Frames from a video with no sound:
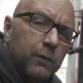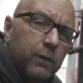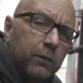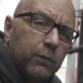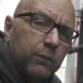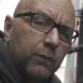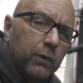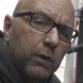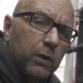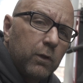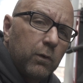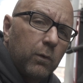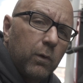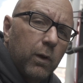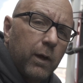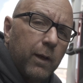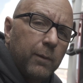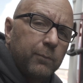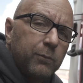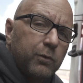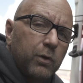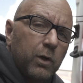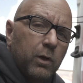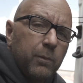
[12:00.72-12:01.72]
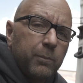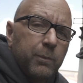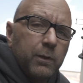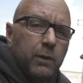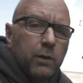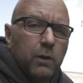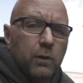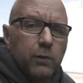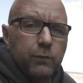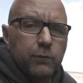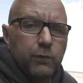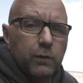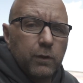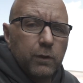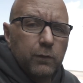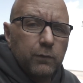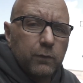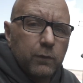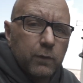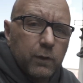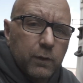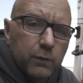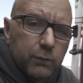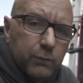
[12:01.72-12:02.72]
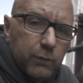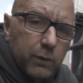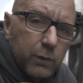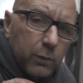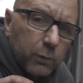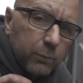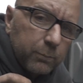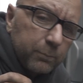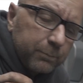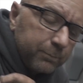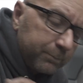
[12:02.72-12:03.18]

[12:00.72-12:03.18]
this video. I'm Jeremy. I'll see you guys in the next video.